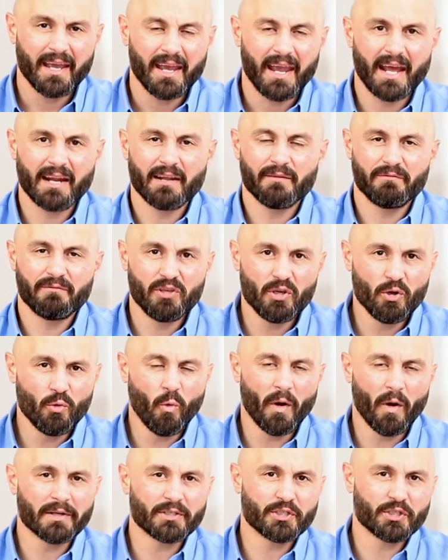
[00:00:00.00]
And if you
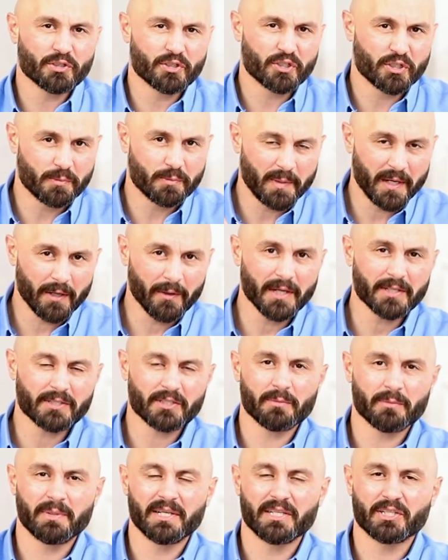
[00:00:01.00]
want your spirit
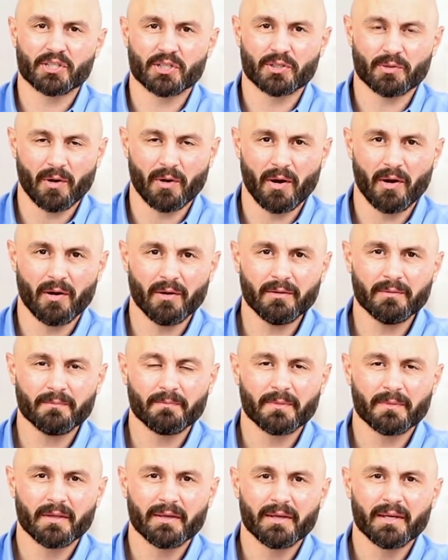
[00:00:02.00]
to be strong,
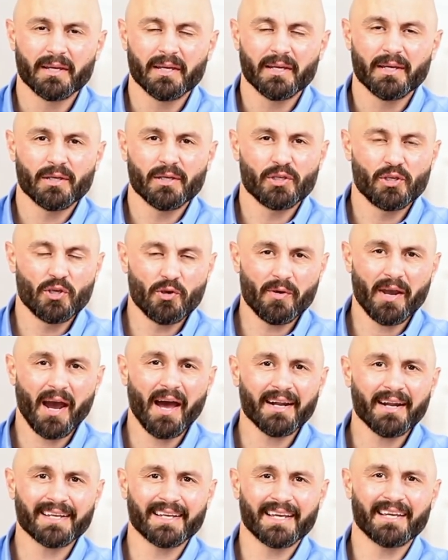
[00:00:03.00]
you
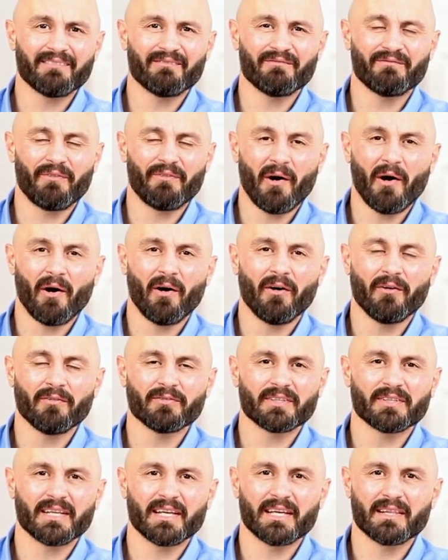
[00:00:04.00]
got to get
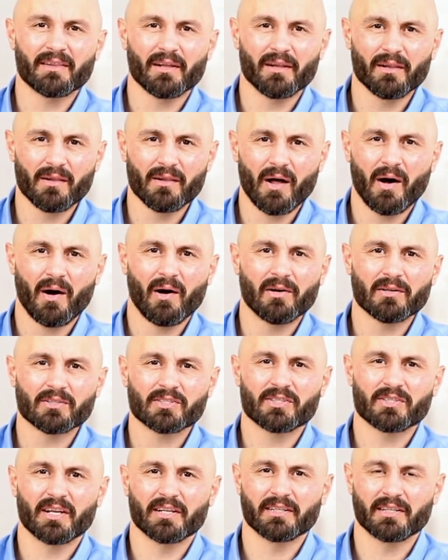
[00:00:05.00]
involved in the
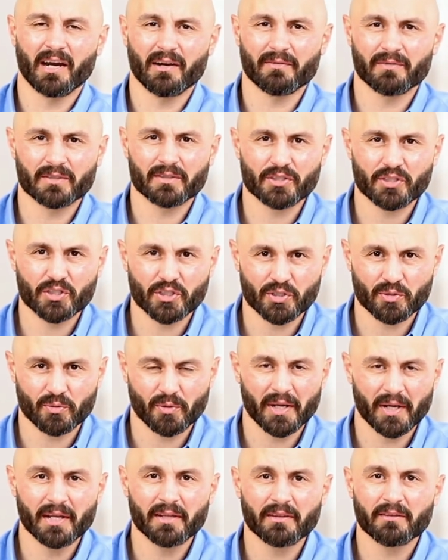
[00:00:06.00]
laws that govern
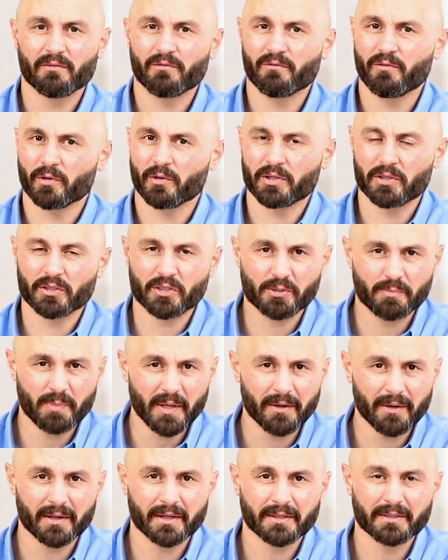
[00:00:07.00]
strength for your
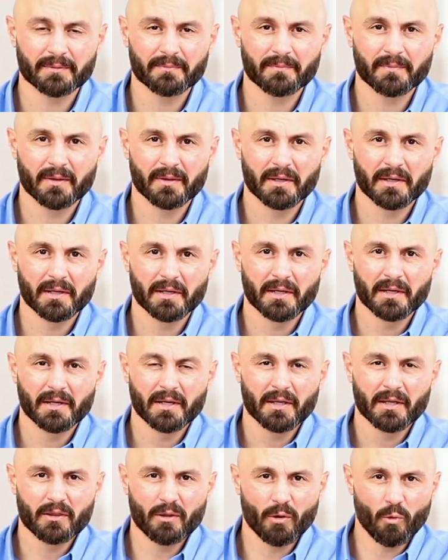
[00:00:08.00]
spirit.
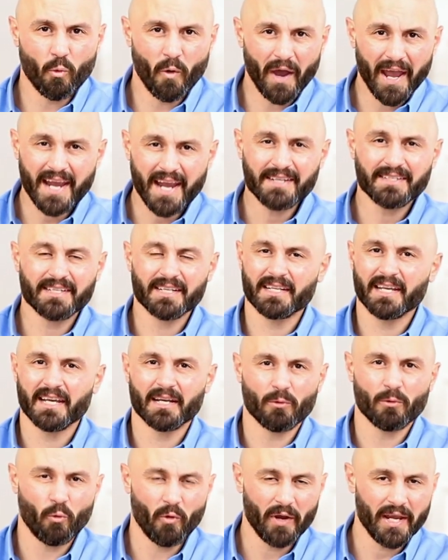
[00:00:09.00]
The way to
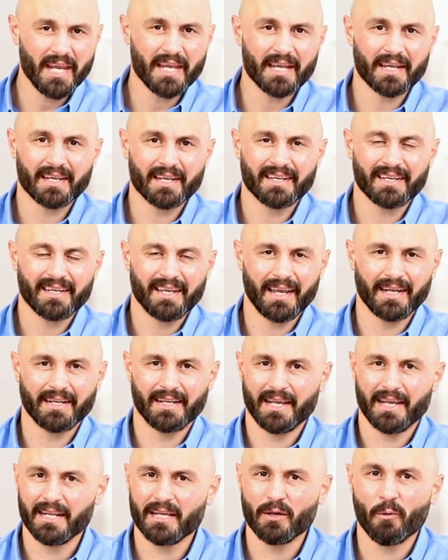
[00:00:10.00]
get weak in
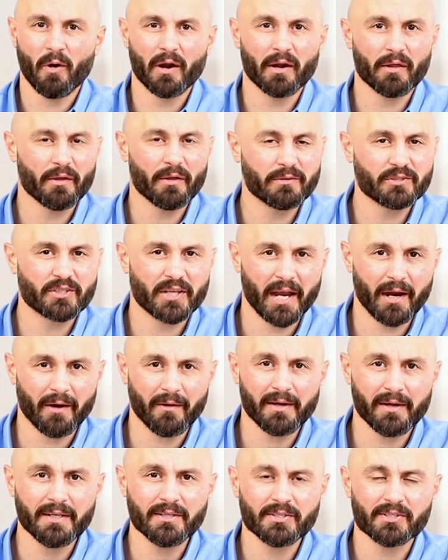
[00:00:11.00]
any one of those
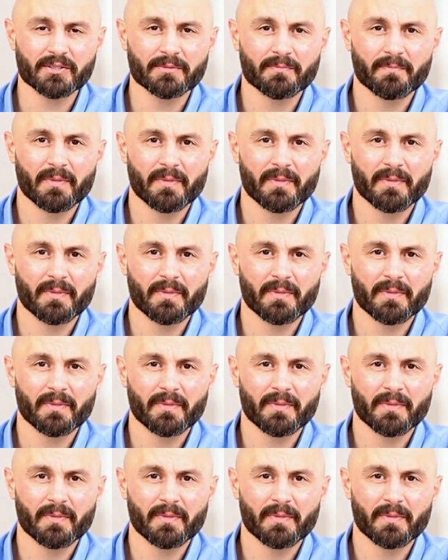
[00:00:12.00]
areas